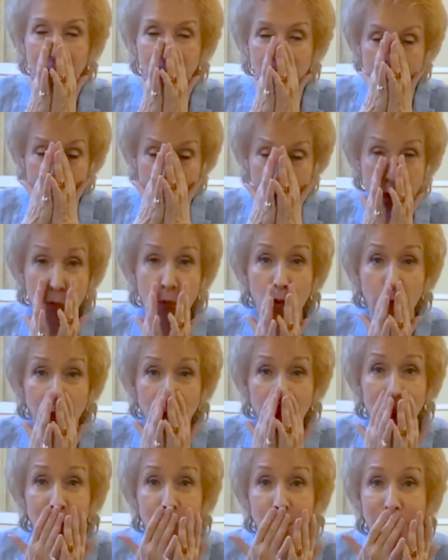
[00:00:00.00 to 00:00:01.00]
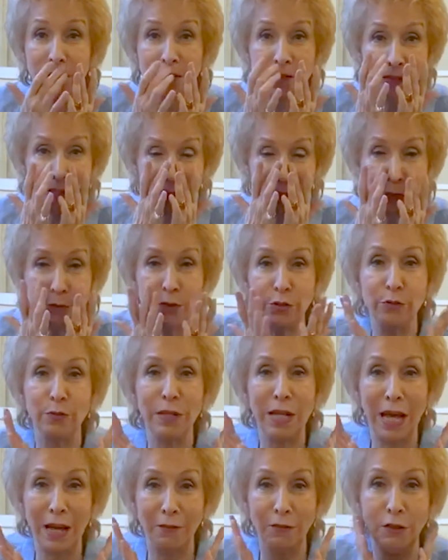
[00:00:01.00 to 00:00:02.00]
your nose especially, which
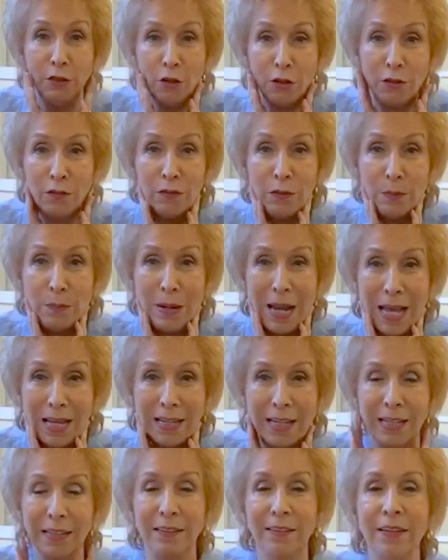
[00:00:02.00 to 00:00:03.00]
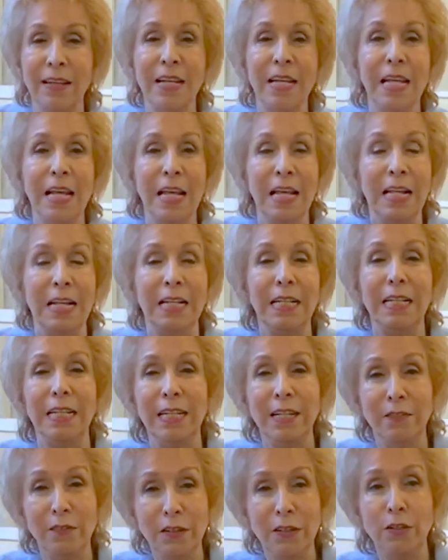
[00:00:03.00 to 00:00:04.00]
will have a lot of blackheads.
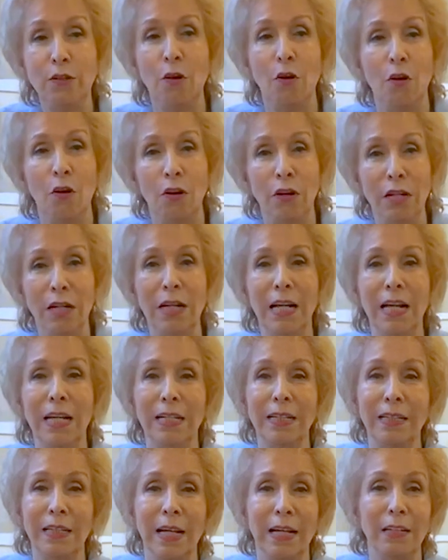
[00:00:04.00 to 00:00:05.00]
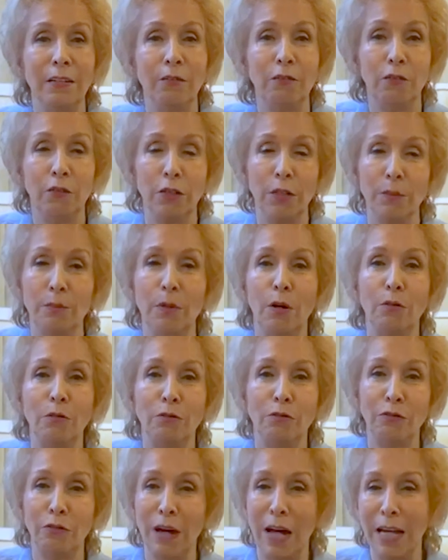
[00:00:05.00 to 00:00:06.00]
Leave it on like that for about
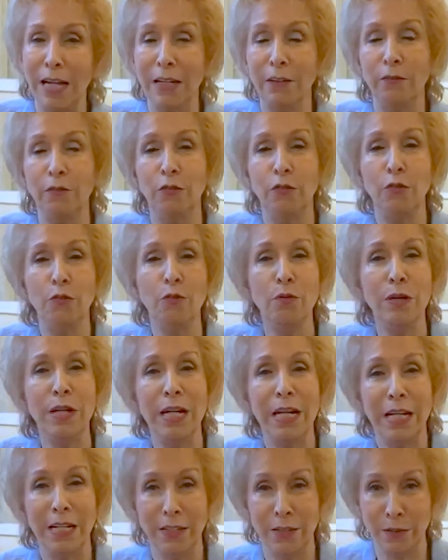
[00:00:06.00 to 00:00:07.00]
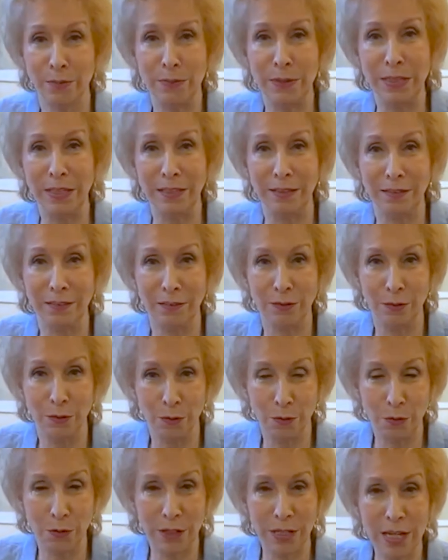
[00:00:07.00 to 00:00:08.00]
5 to 8 minutes,
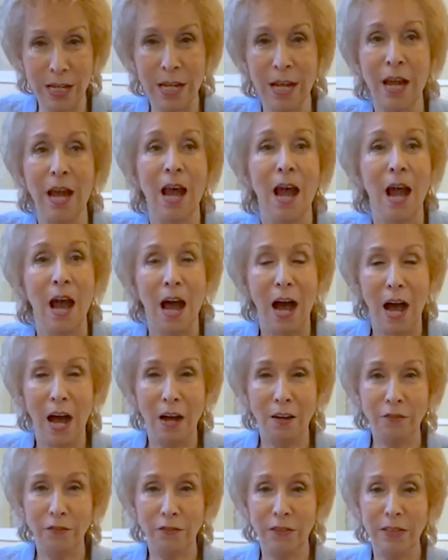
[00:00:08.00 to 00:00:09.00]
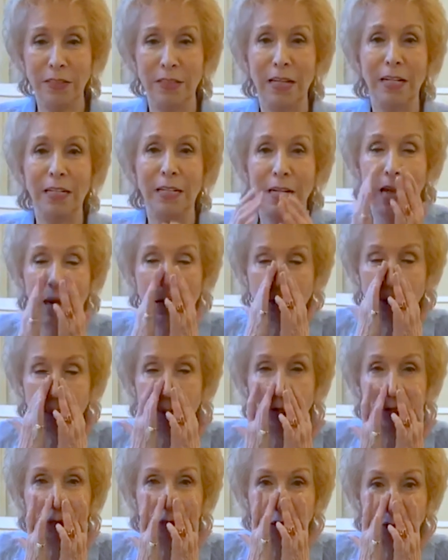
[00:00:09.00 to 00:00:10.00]
okay? After that, I
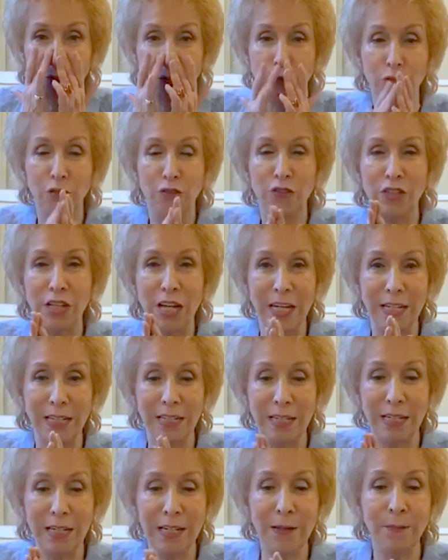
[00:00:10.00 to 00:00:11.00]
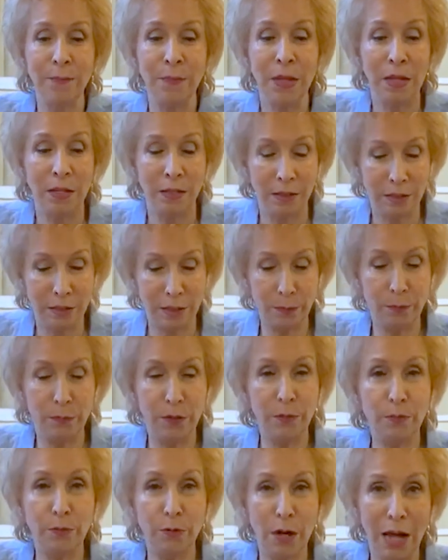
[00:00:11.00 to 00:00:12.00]
want you to gently
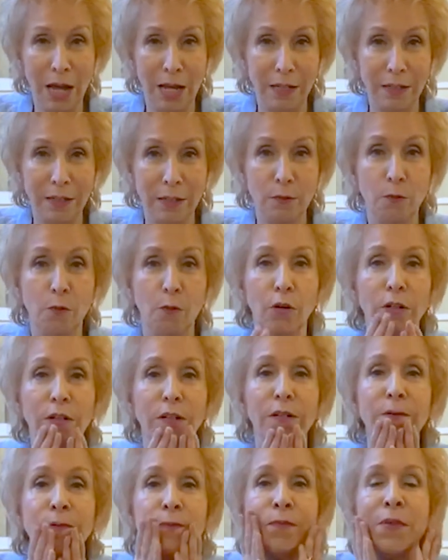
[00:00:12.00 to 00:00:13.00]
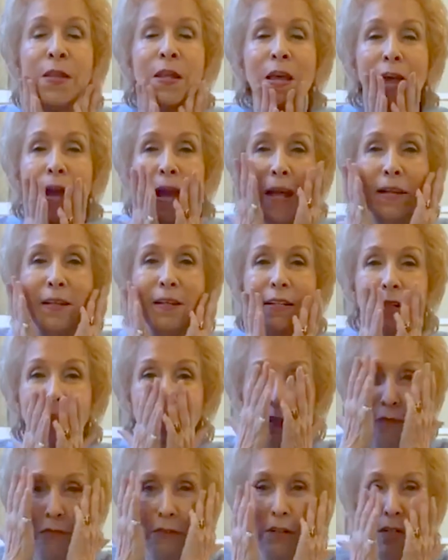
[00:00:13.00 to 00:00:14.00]
dip your hand in water and
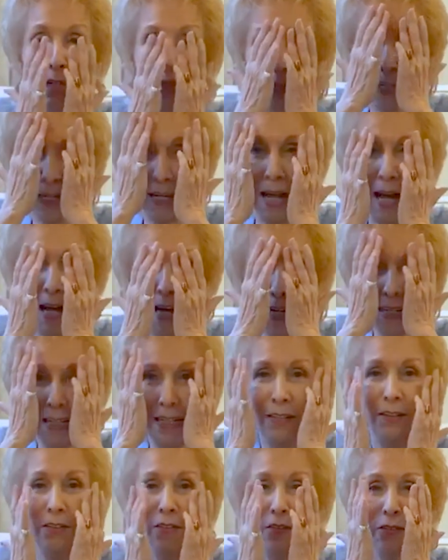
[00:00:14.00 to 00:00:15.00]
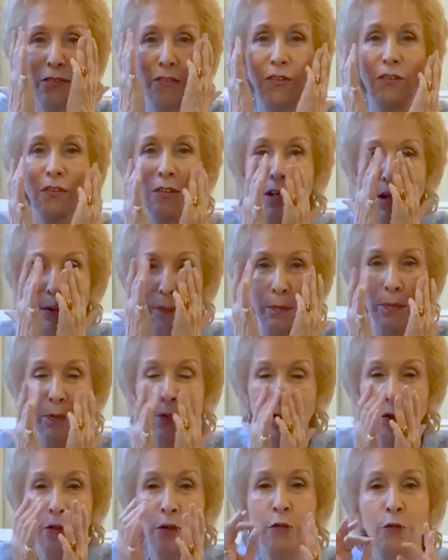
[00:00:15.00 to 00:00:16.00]
give a light scrub.
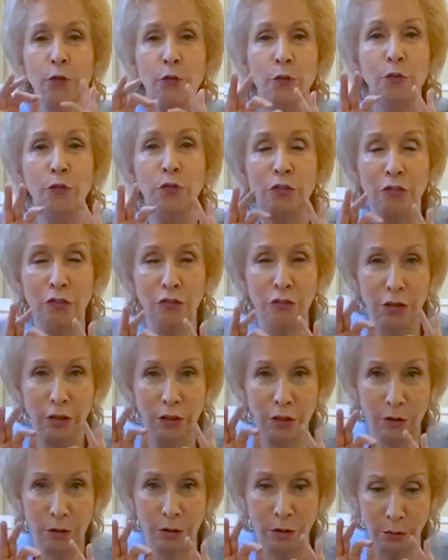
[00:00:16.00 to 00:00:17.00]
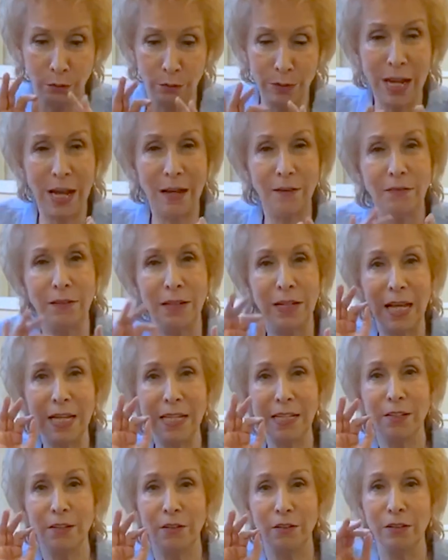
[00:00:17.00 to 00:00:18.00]
Those, we have
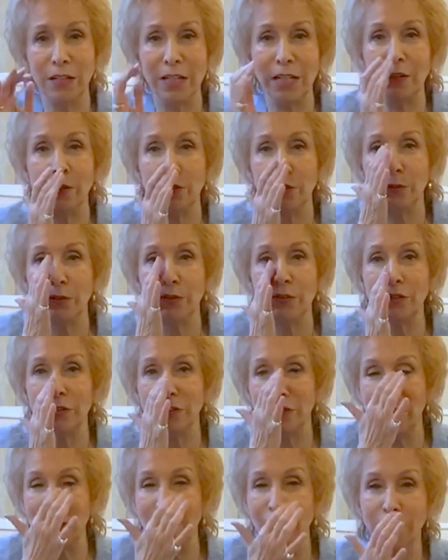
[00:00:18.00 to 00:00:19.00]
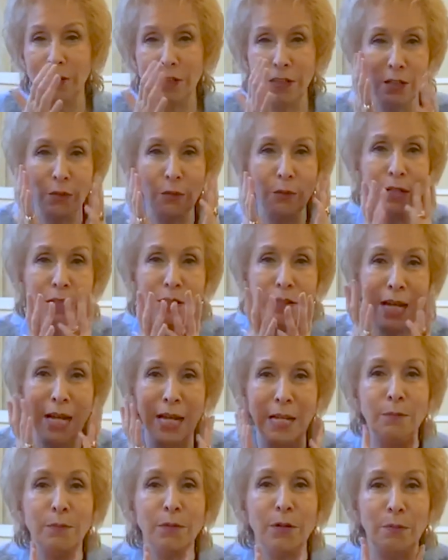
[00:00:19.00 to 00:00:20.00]
light grains, which is definitely going to
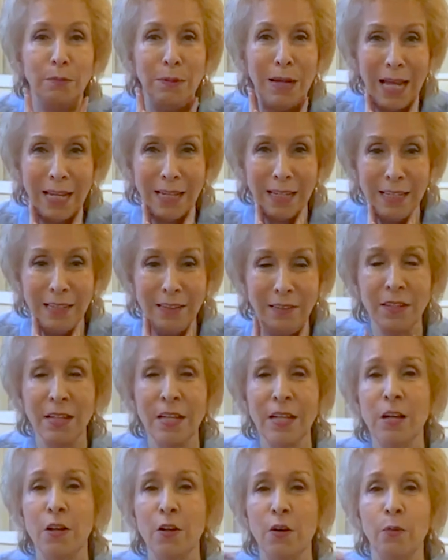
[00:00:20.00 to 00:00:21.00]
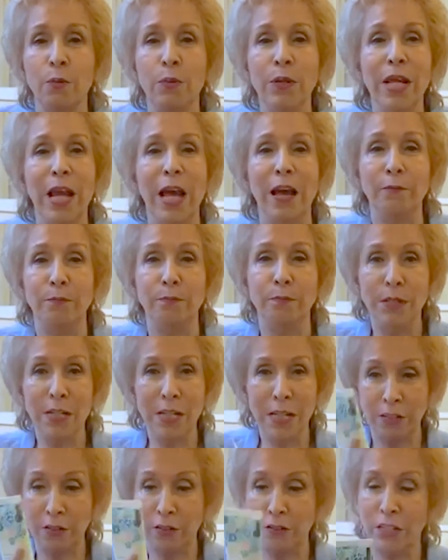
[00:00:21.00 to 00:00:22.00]
help your blackheads. We have
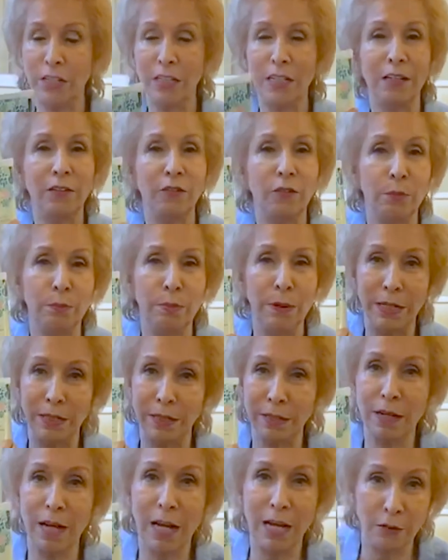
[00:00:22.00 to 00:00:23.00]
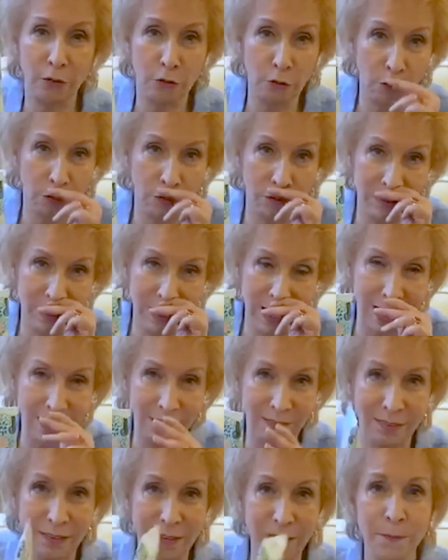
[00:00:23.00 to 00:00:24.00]
BHA, that's beta hydroxy
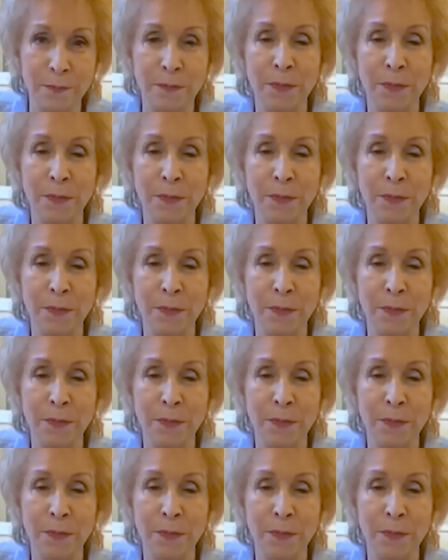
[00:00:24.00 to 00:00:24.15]
acid,